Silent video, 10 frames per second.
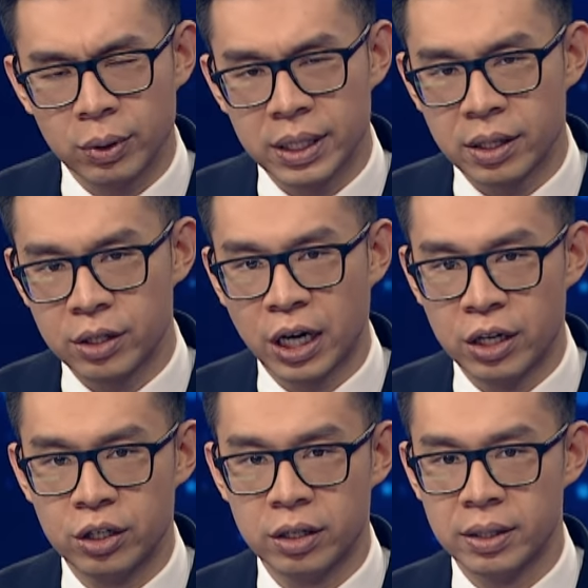recent
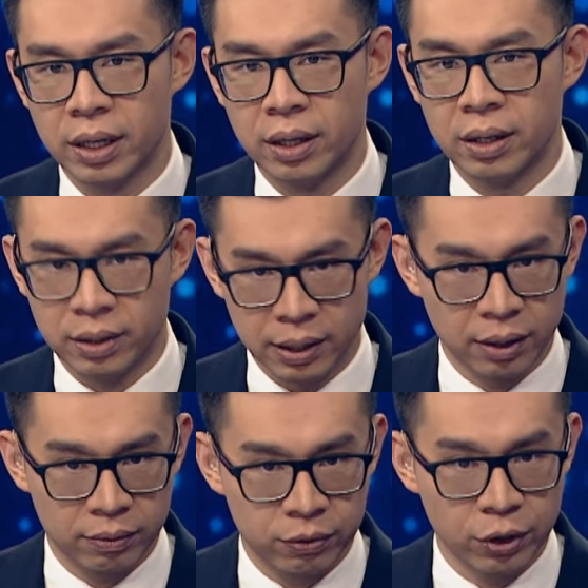changes in
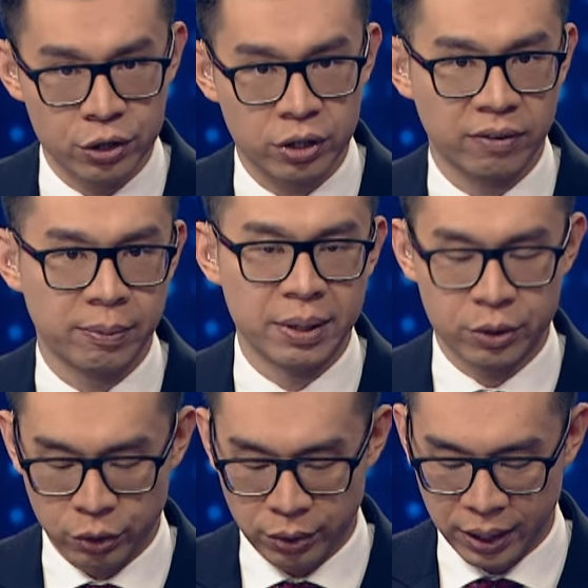the fringe
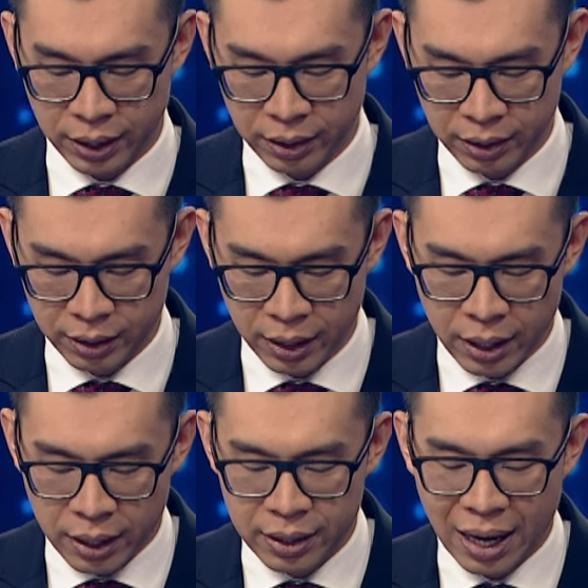government. Do you think that
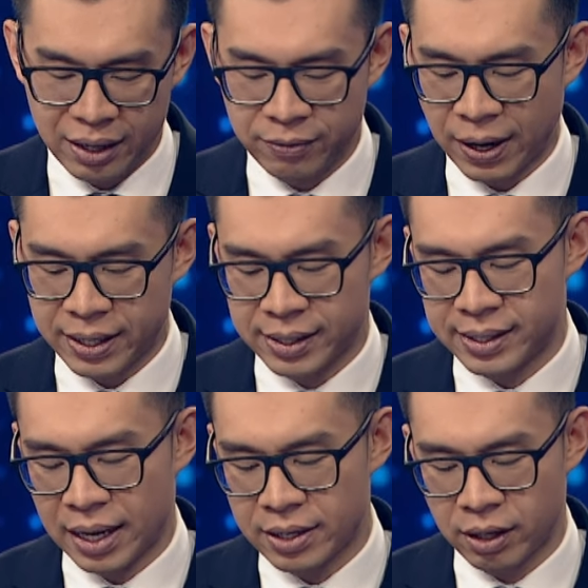affects the
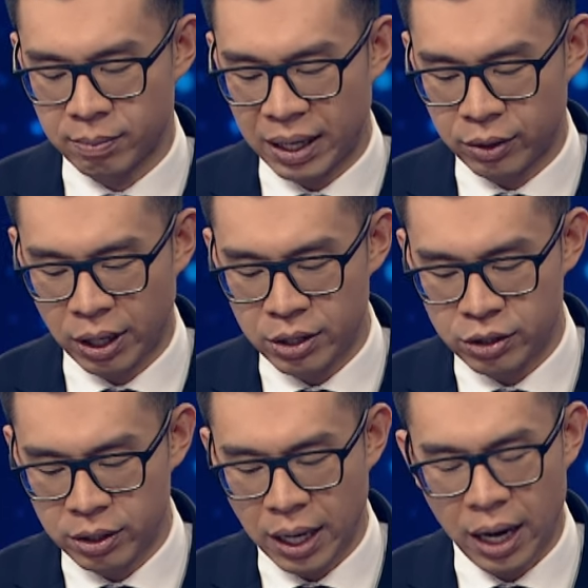stance on migration